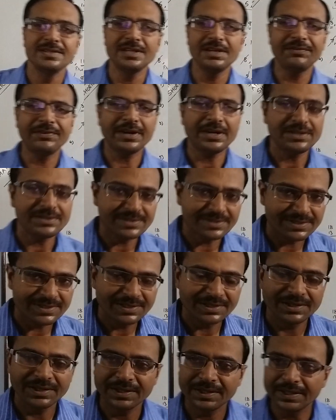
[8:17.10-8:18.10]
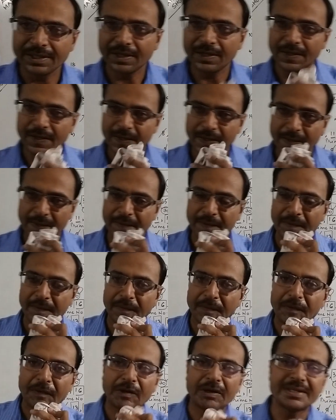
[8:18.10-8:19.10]
See friends, the
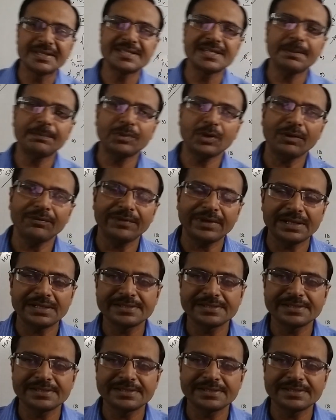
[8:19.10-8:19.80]
concept of